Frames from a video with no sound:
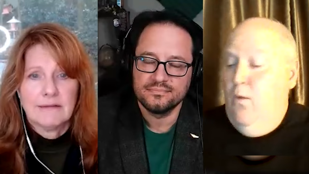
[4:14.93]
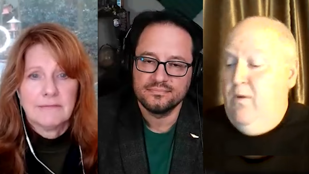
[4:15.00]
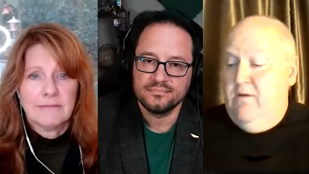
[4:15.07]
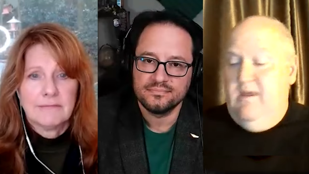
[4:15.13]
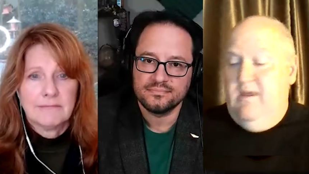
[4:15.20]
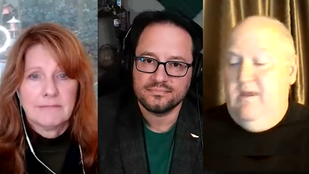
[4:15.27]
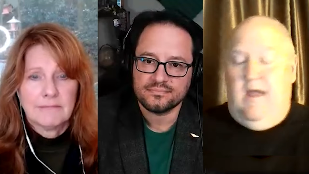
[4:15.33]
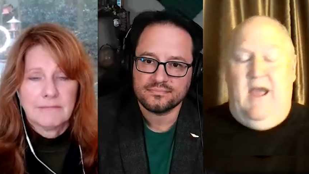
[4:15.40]

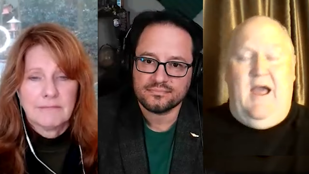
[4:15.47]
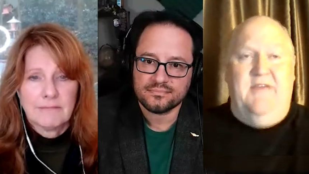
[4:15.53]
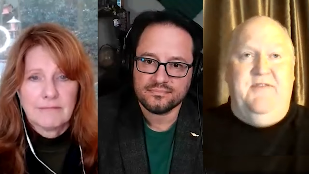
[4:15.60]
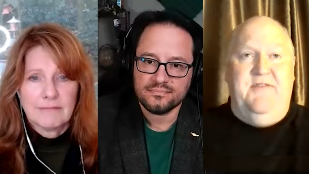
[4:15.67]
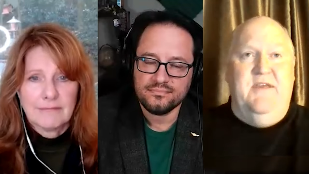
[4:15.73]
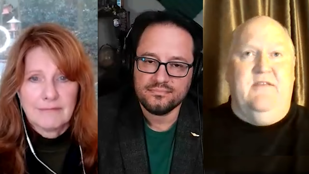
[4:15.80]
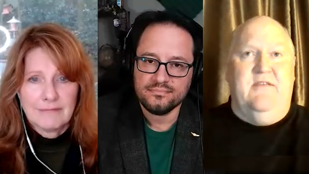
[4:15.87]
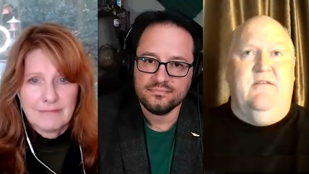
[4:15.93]
Speaker 1: Well, I,
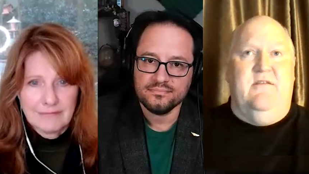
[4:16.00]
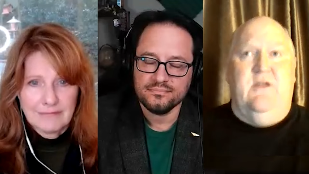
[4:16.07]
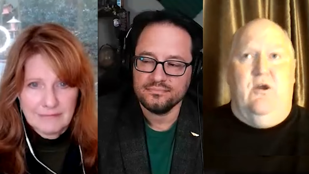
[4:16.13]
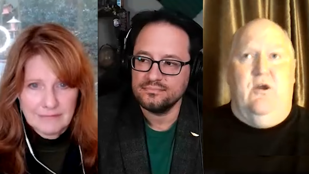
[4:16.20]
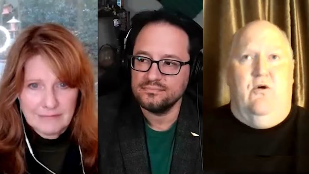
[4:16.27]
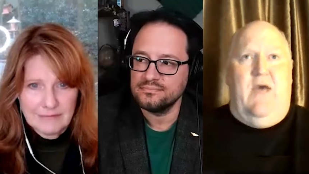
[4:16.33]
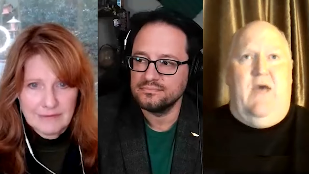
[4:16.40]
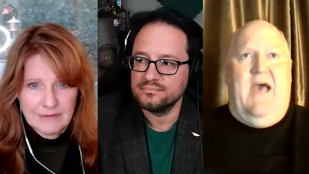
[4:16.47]
think, you
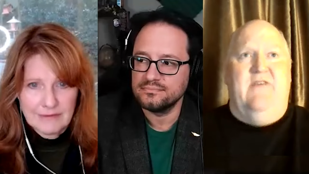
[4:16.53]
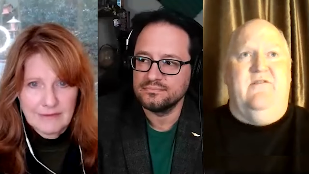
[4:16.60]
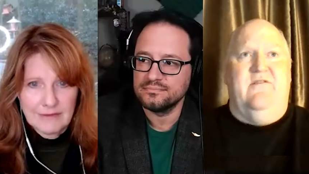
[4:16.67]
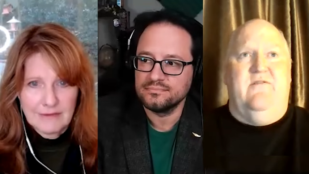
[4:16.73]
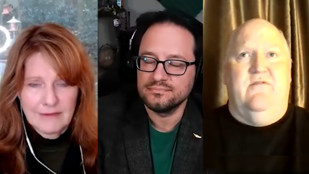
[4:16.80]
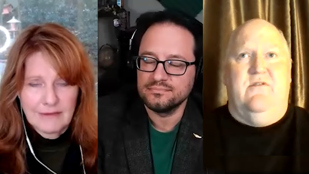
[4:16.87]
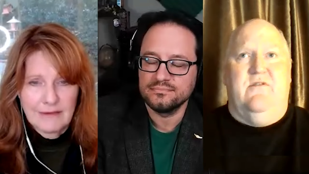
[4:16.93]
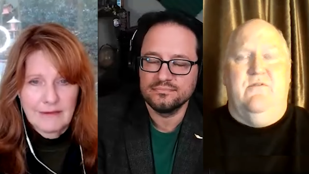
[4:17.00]
know,
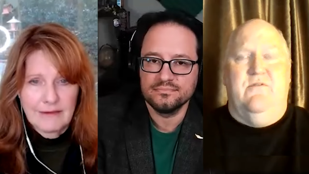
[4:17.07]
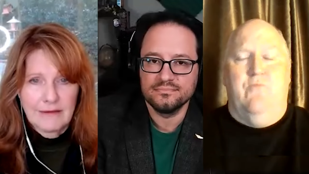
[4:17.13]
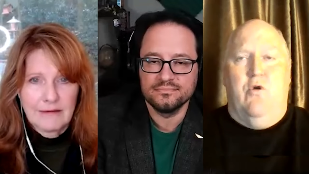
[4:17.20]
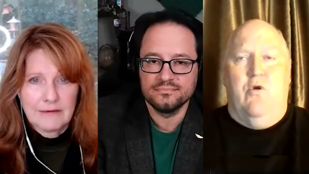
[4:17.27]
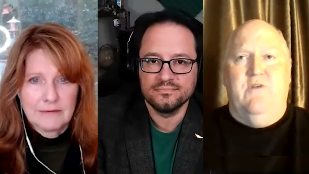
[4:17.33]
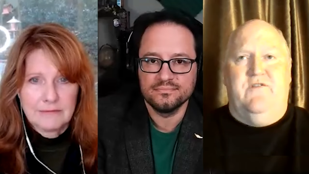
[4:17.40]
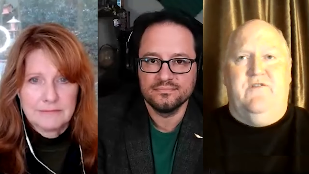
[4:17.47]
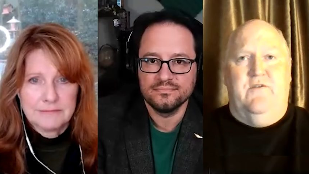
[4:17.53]
as the, the
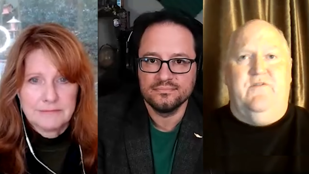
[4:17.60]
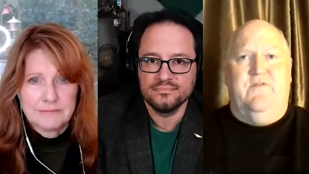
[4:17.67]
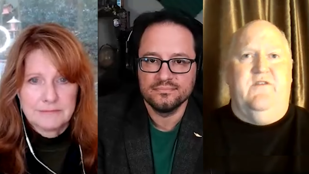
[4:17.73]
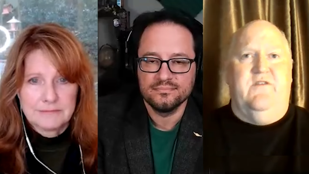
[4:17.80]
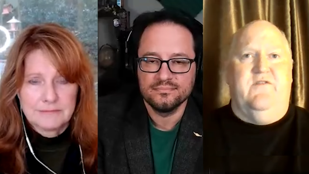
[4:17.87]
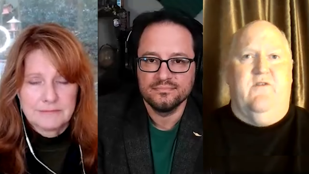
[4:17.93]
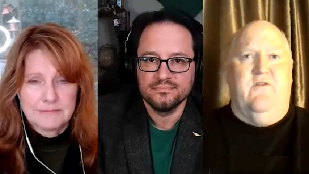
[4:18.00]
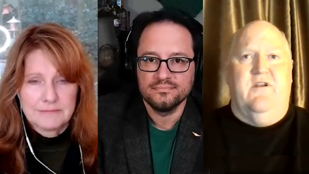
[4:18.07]
more
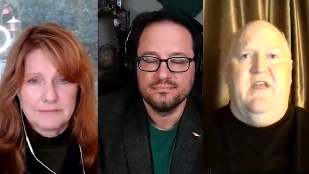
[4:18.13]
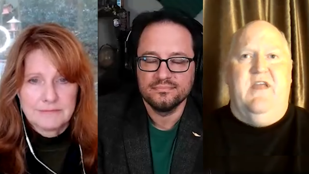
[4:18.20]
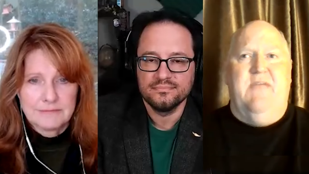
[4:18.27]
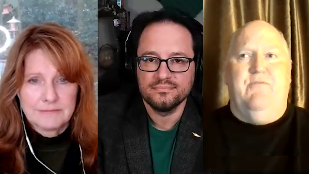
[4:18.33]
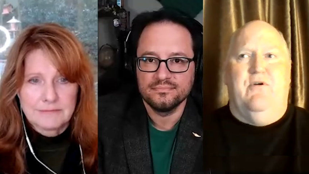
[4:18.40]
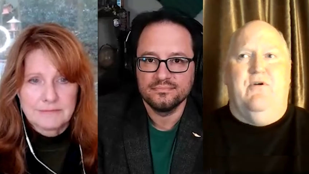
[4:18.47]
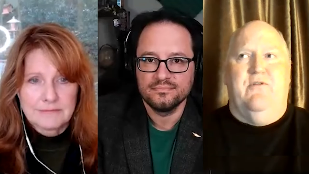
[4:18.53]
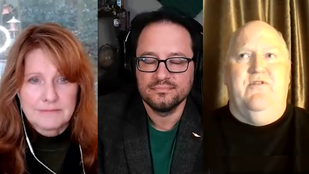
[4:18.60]
associates are
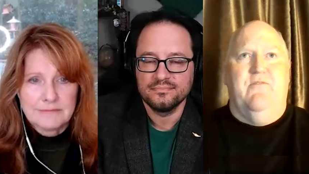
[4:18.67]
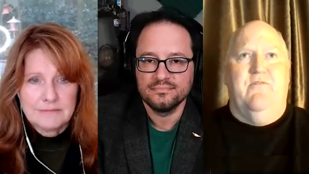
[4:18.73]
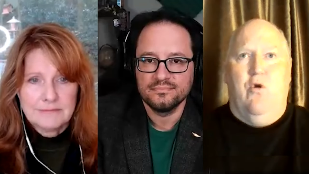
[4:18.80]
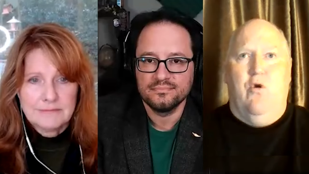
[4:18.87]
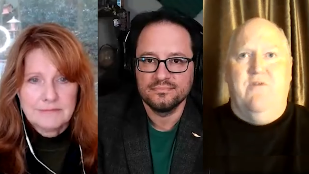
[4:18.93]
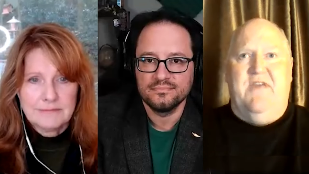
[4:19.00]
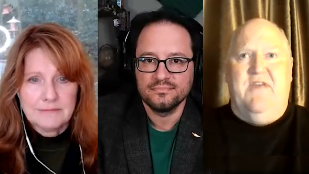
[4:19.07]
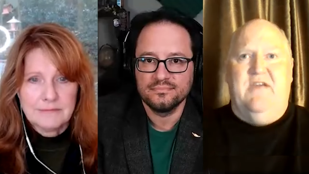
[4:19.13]
enabled, the
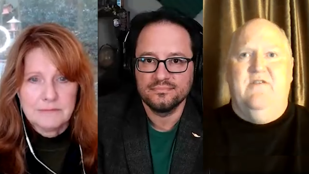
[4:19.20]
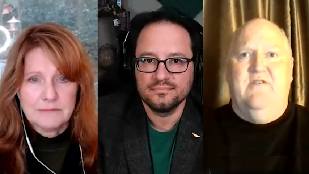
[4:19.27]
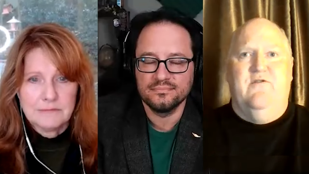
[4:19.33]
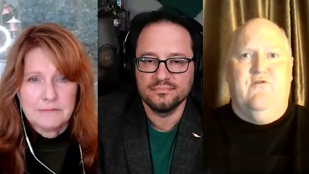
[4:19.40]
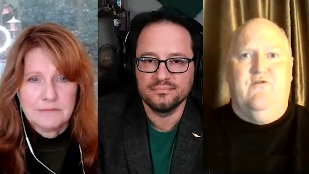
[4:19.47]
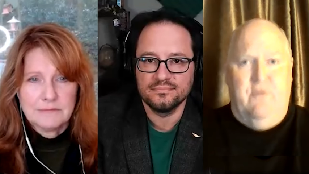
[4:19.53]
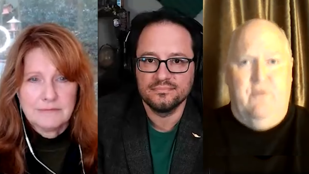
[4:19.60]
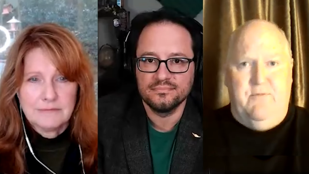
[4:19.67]
more they
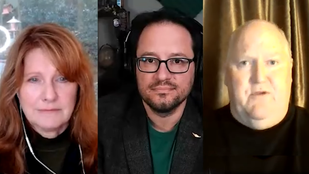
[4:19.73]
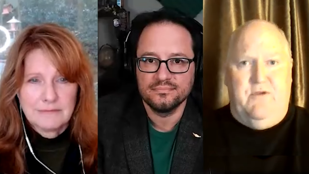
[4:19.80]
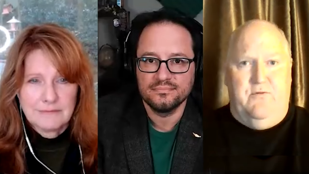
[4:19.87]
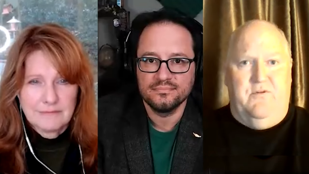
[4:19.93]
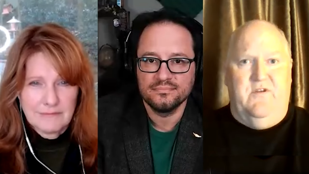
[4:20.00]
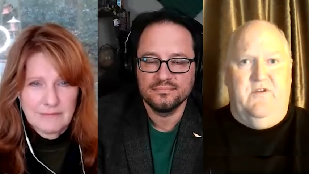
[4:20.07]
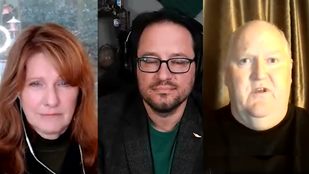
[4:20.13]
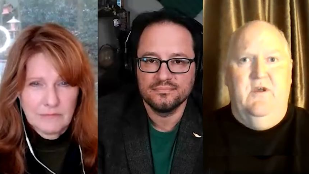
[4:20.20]

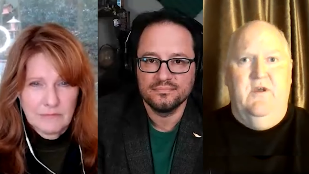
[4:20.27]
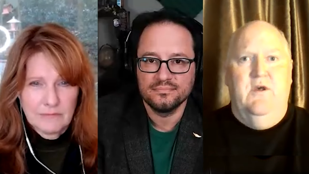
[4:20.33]
contribute